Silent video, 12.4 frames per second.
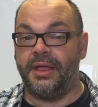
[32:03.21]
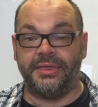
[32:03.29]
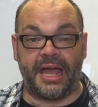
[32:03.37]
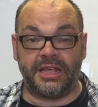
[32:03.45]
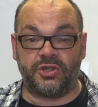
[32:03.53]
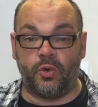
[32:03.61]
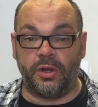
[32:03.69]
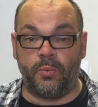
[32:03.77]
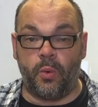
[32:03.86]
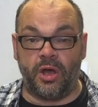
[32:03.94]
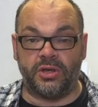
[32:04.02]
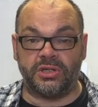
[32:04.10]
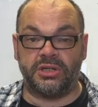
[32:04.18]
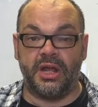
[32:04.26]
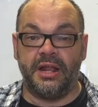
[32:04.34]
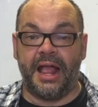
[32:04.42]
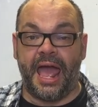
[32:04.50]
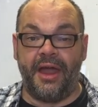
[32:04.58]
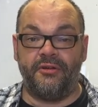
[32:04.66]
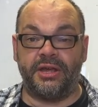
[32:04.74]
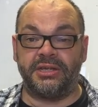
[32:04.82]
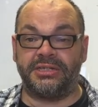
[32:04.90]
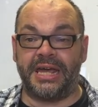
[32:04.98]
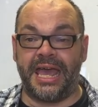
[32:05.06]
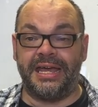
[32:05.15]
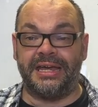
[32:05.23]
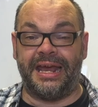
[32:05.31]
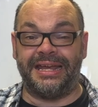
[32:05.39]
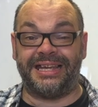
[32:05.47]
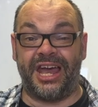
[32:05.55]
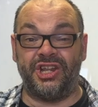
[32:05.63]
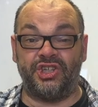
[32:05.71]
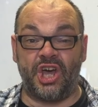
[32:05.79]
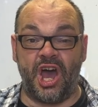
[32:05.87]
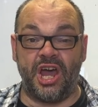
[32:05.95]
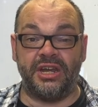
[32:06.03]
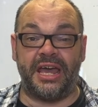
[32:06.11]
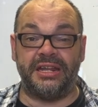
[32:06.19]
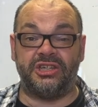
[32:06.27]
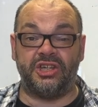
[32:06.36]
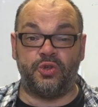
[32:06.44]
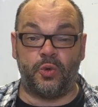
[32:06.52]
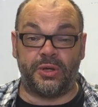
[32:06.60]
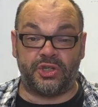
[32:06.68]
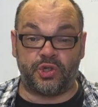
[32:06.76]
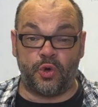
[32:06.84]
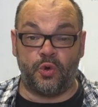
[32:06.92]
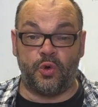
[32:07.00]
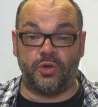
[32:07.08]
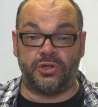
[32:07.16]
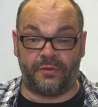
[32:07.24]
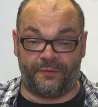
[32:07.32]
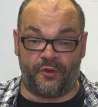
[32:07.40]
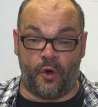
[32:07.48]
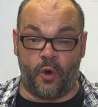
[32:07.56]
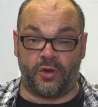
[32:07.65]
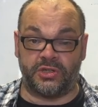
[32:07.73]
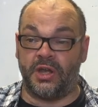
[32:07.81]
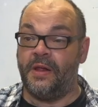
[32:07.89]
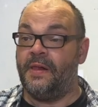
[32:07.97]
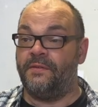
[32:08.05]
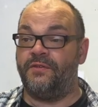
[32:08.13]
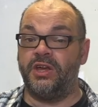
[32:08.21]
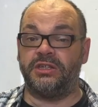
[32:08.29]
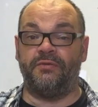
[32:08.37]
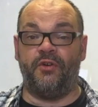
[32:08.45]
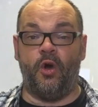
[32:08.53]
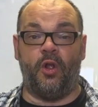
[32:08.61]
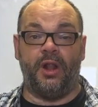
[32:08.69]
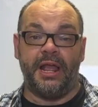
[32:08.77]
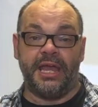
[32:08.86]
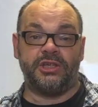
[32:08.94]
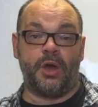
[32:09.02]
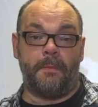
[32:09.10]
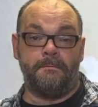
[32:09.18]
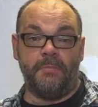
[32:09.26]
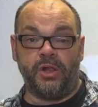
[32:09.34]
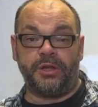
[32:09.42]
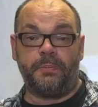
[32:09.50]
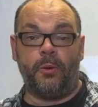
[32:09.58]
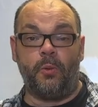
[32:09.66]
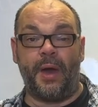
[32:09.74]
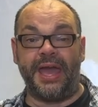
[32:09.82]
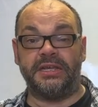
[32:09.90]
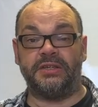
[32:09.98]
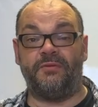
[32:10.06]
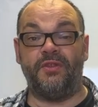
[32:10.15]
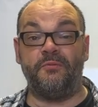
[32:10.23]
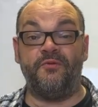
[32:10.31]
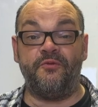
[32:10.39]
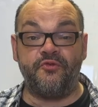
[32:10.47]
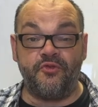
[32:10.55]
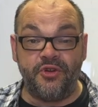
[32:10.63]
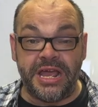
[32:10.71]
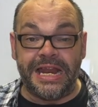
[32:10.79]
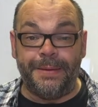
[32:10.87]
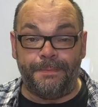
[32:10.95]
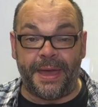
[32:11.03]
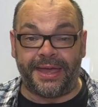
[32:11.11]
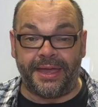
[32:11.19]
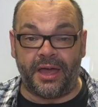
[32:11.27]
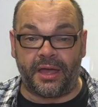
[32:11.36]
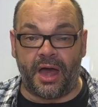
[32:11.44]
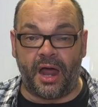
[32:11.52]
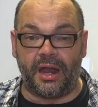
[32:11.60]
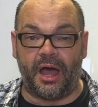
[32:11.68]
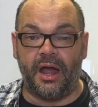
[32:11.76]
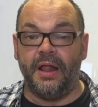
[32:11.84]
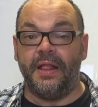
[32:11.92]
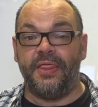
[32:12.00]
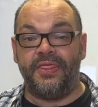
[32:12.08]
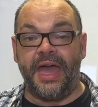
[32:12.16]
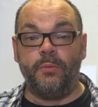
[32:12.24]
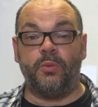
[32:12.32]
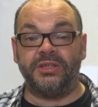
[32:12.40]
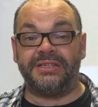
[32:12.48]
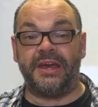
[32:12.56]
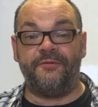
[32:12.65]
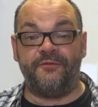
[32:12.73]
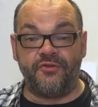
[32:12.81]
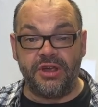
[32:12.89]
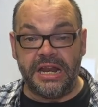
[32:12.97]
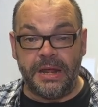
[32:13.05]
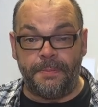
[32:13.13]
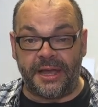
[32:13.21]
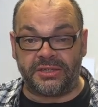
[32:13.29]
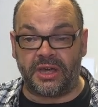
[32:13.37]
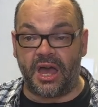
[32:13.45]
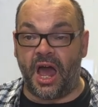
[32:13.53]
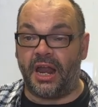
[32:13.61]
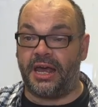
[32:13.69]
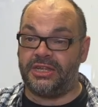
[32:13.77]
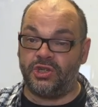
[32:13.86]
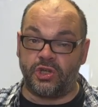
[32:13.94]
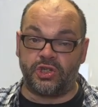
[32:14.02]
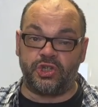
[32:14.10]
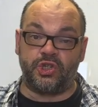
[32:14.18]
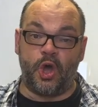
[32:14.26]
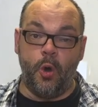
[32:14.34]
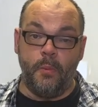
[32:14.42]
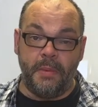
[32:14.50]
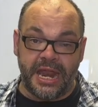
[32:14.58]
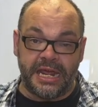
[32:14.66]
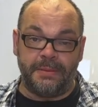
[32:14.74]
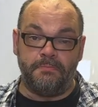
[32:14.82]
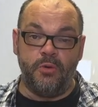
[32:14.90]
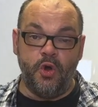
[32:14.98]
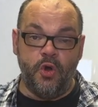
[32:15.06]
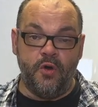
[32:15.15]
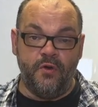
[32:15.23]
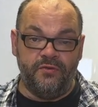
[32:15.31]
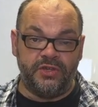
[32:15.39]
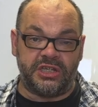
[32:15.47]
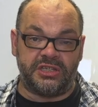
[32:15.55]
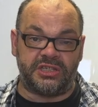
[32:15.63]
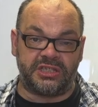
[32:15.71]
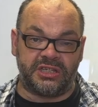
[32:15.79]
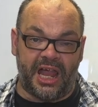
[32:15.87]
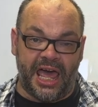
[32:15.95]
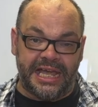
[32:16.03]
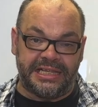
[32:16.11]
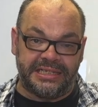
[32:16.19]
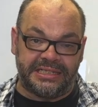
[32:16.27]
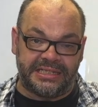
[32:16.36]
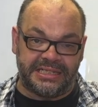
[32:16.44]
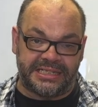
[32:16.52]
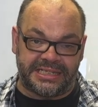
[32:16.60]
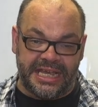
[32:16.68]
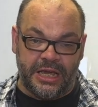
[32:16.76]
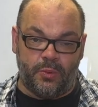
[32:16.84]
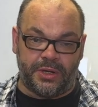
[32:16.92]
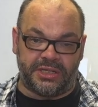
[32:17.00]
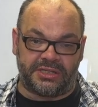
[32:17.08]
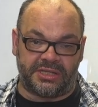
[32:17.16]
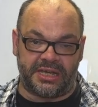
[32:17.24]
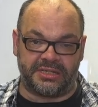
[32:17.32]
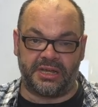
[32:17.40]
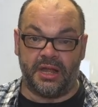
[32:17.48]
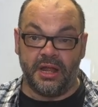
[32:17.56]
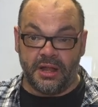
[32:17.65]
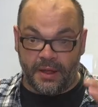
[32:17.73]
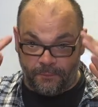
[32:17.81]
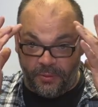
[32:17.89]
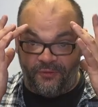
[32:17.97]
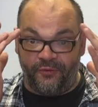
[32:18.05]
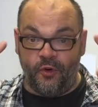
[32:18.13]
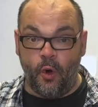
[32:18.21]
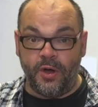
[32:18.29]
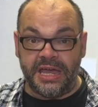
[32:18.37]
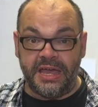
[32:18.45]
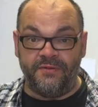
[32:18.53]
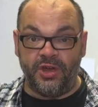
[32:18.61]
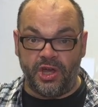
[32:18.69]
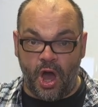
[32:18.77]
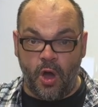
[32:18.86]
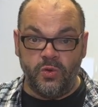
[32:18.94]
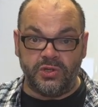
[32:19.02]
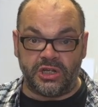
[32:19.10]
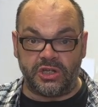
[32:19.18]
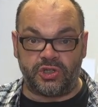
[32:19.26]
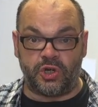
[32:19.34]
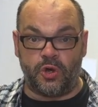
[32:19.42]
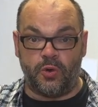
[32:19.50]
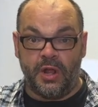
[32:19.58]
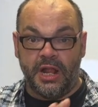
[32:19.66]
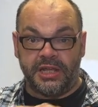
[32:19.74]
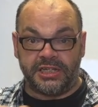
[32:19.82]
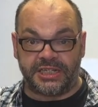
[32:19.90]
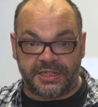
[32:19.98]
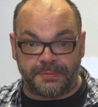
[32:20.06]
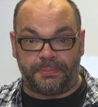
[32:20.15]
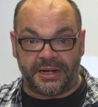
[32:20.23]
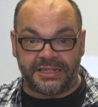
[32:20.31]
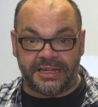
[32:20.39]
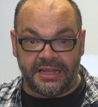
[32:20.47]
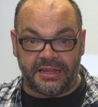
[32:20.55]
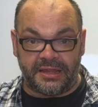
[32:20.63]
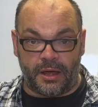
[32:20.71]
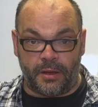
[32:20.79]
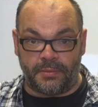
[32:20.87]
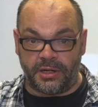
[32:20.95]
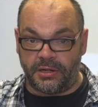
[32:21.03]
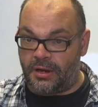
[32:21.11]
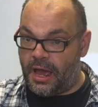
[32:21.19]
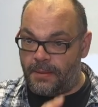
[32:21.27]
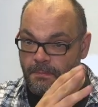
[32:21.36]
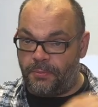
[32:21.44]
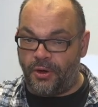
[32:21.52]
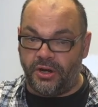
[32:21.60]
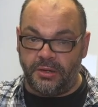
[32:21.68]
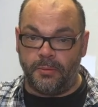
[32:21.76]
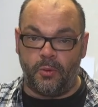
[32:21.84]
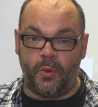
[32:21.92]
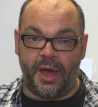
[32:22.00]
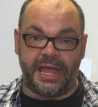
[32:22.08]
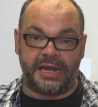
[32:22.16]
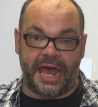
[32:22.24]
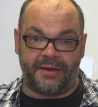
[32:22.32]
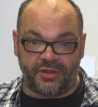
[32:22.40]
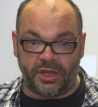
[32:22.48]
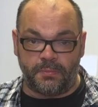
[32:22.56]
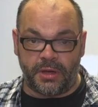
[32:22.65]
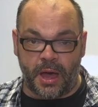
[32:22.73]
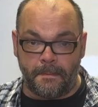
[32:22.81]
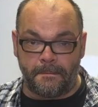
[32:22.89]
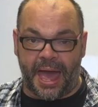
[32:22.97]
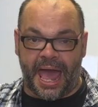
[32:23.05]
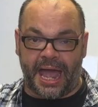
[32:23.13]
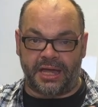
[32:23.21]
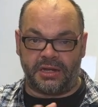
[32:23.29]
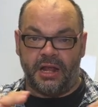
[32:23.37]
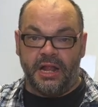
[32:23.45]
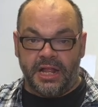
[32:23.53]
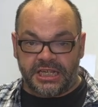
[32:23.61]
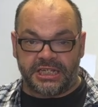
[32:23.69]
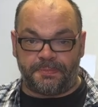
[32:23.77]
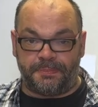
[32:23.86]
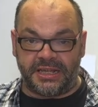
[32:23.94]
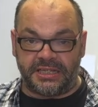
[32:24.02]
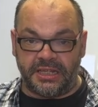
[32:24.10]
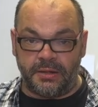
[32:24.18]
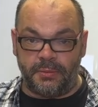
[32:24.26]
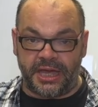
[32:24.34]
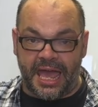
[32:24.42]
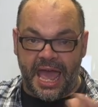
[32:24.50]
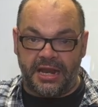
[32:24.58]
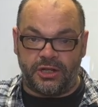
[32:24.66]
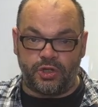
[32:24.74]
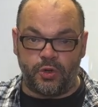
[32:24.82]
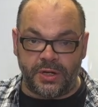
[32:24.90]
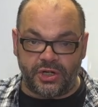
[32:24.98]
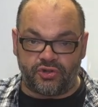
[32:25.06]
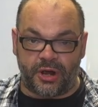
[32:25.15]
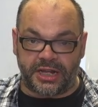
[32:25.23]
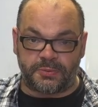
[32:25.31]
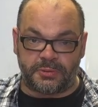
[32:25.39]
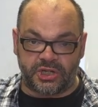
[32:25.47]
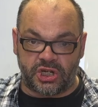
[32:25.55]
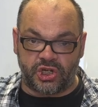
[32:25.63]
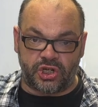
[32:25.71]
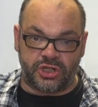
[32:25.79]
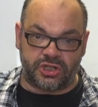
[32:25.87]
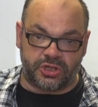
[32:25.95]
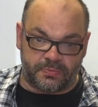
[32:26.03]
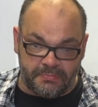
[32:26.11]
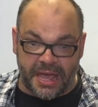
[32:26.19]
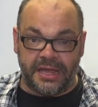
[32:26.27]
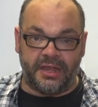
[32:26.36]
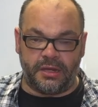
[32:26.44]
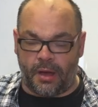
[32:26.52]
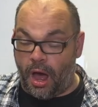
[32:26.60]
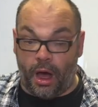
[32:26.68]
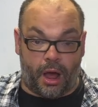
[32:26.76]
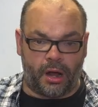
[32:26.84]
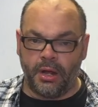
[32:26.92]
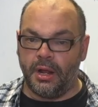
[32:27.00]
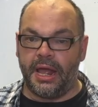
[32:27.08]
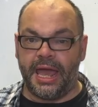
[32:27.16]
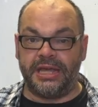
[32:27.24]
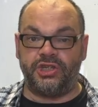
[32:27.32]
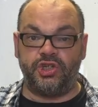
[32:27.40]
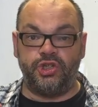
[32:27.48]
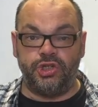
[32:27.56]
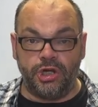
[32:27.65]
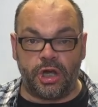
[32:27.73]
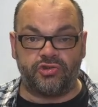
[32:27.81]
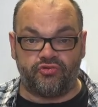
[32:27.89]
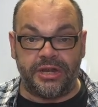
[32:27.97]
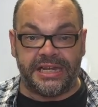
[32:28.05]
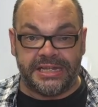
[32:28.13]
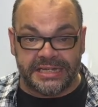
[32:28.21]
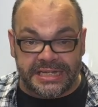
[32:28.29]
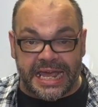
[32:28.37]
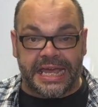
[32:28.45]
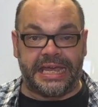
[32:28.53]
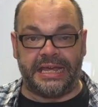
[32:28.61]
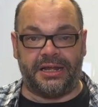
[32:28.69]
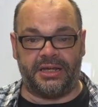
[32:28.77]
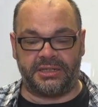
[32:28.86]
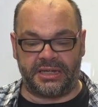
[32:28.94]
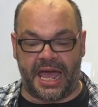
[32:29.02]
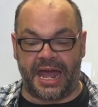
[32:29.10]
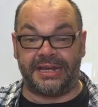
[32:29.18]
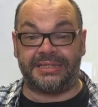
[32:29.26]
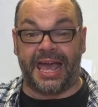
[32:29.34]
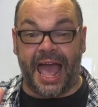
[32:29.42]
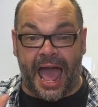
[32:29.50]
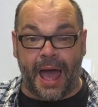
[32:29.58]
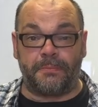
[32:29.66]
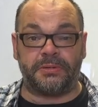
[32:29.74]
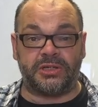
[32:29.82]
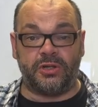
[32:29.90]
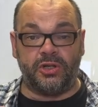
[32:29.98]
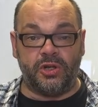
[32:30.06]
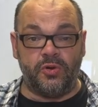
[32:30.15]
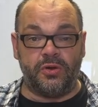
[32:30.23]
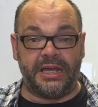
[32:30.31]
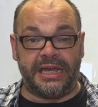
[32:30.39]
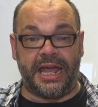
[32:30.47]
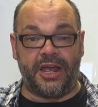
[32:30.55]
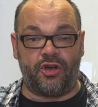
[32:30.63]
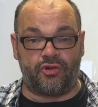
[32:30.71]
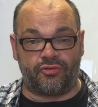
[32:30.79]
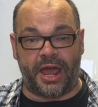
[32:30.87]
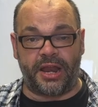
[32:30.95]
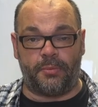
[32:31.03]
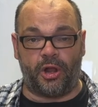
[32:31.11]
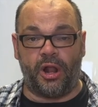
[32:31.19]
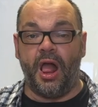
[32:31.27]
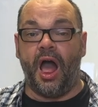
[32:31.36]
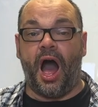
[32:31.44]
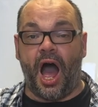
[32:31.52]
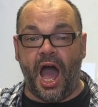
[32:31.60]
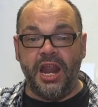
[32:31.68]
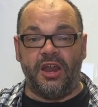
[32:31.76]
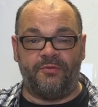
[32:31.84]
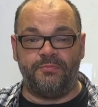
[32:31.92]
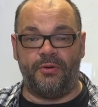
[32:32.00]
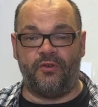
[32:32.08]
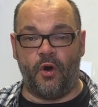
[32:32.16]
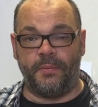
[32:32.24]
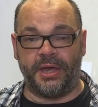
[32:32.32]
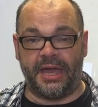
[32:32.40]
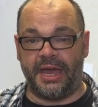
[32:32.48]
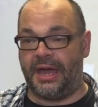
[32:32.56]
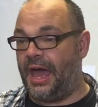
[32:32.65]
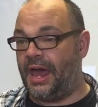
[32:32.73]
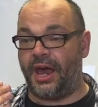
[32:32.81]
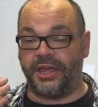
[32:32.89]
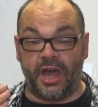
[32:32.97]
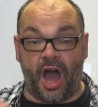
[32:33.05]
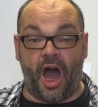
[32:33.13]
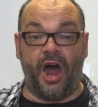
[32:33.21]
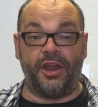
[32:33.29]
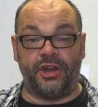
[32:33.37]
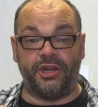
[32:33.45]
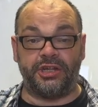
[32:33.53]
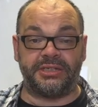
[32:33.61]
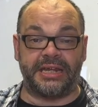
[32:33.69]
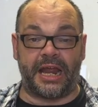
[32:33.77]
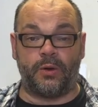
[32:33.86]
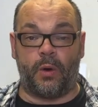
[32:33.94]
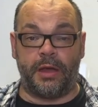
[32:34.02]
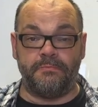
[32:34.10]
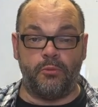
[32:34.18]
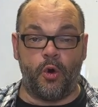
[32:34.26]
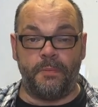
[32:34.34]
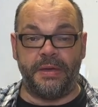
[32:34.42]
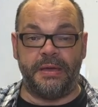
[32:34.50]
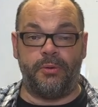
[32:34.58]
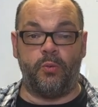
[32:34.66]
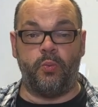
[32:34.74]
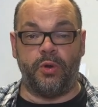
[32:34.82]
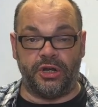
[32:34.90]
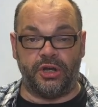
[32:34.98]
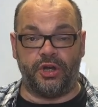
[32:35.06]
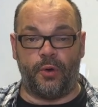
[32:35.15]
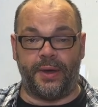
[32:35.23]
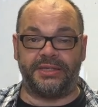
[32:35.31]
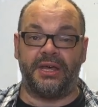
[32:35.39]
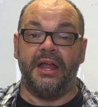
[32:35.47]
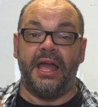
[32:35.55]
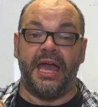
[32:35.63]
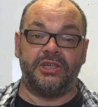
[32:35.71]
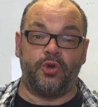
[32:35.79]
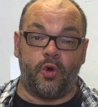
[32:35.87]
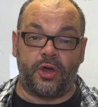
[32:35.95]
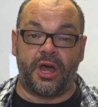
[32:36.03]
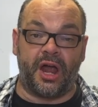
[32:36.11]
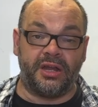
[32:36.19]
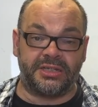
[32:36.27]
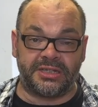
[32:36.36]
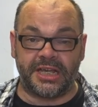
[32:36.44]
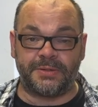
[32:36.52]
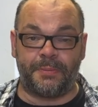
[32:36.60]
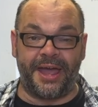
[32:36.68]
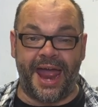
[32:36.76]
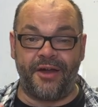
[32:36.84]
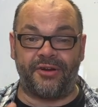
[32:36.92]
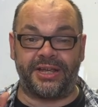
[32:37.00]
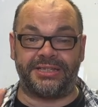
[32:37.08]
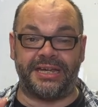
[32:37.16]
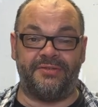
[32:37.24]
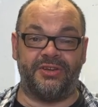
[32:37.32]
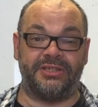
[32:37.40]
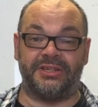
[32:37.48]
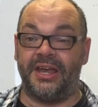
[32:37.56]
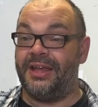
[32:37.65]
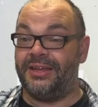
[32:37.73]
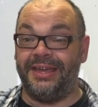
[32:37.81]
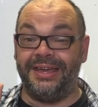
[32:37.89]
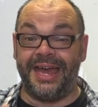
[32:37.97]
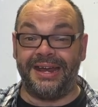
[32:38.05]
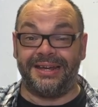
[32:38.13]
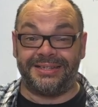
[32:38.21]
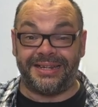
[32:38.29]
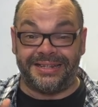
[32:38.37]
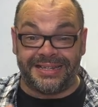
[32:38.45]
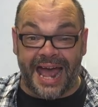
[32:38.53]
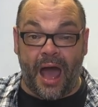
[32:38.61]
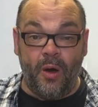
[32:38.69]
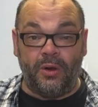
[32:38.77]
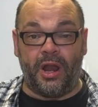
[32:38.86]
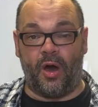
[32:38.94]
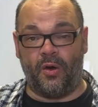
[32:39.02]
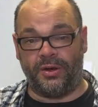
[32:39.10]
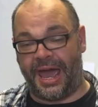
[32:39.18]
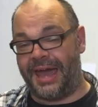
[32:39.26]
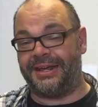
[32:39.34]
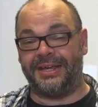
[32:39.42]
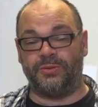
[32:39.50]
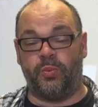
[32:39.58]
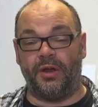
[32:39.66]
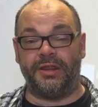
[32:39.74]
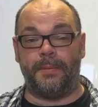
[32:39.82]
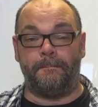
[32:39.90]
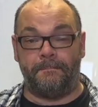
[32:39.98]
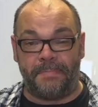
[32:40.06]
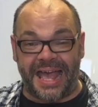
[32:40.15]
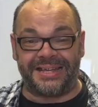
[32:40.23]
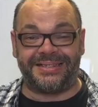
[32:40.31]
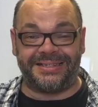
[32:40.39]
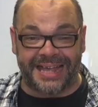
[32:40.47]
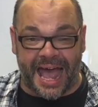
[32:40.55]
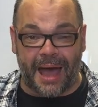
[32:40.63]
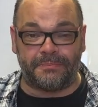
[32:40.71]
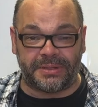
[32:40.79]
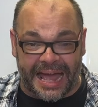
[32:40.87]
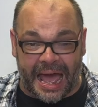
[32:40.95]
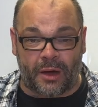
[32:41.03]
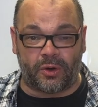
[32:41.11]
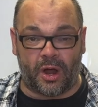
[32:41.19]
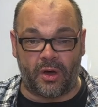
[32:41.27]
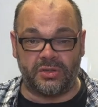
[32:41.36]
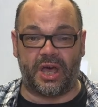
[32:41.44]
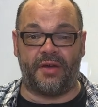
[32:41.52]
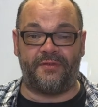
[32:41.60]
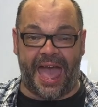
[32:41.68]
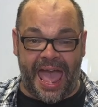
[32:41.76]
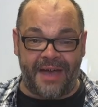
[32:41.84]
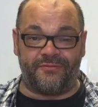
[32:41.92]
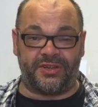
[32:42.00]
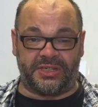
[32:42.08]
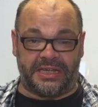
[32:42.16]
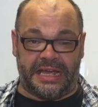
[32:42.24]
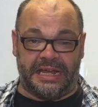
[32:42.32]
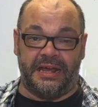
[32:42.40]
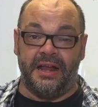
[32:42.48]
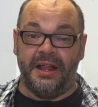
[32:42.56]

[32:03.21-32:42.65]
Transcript: That's all it was. Eric has taken it and turned it into do a tour to force. First of all, he's got multiple ways of them freely picking a colour. Then once they freely picked a colour, he's got so many moves and slights and sequences before he even goes into splitting them and, and putting them away and having them come back and splitting them again and doing transpositions and making the ah, oh, it's just ridiculous ridiculous and it's absolutely incredible. I love performing it and I can't understand why more people wouldn't do it. It's called Color Stix by Eric Stevens. You can get it as a download and it is one of the best damn downloads I've ever seen.